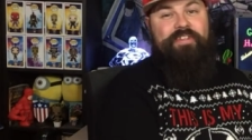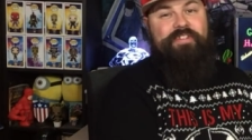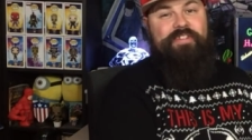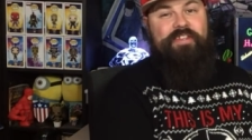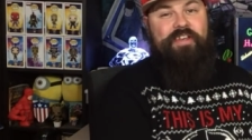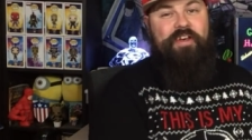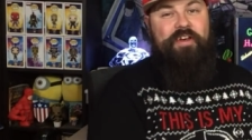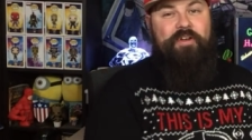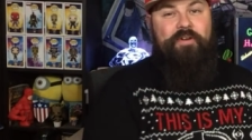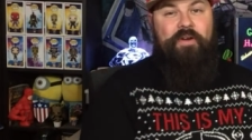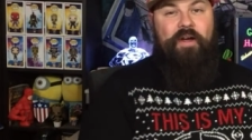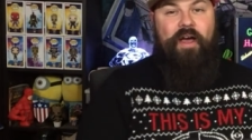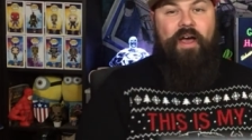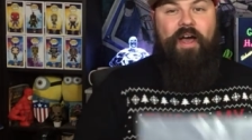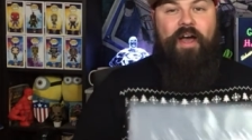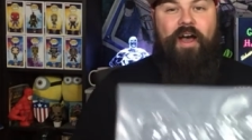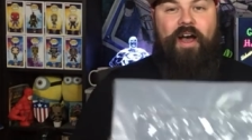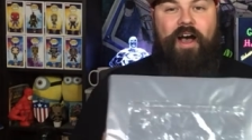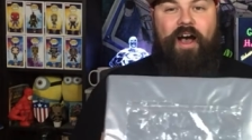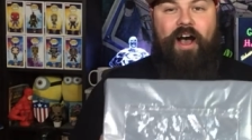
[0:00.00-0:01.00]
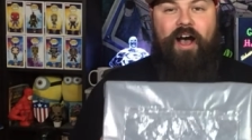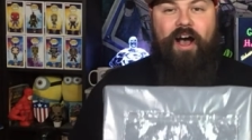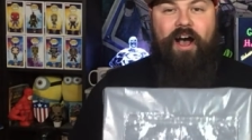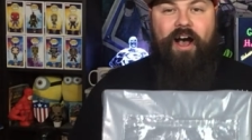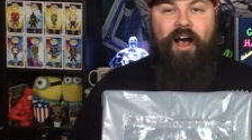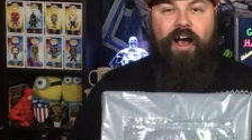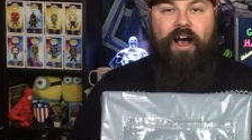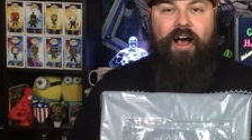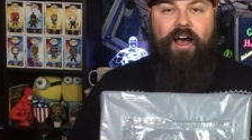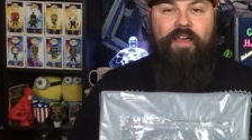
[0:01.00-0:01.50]
so,
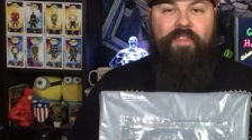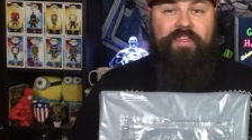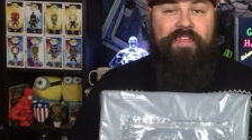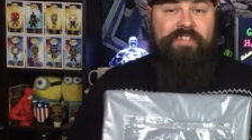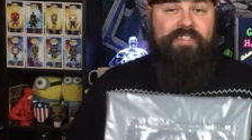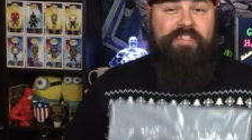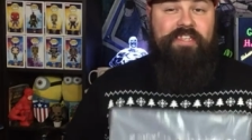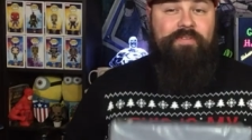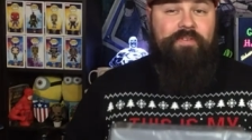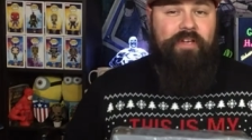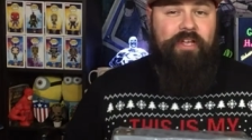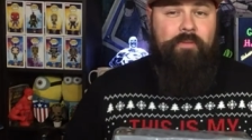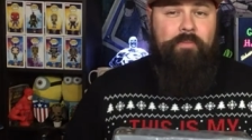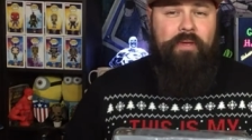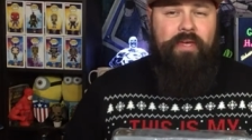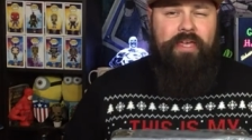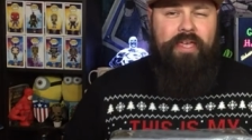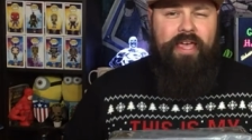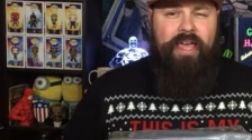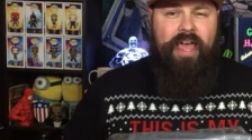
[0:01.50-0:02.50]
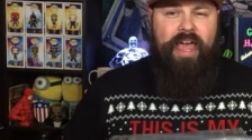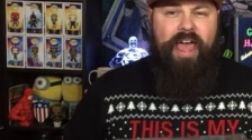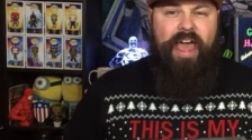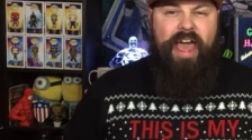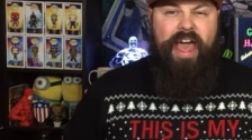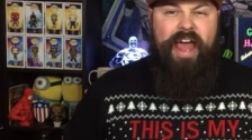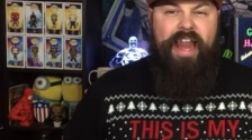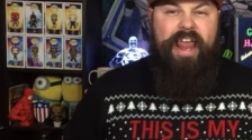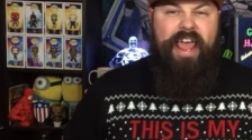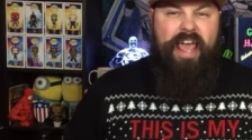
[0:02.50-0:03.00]
this is either going to be
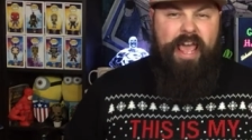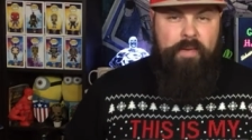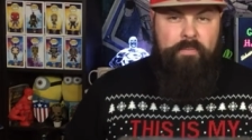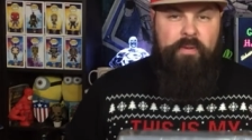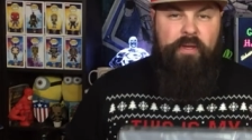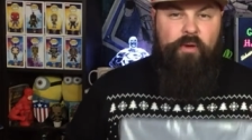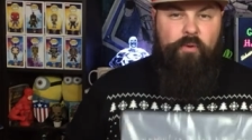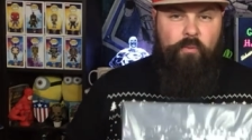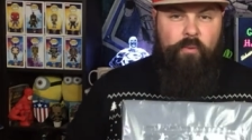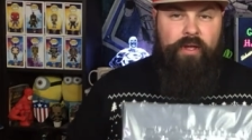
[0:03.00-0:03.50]
an epic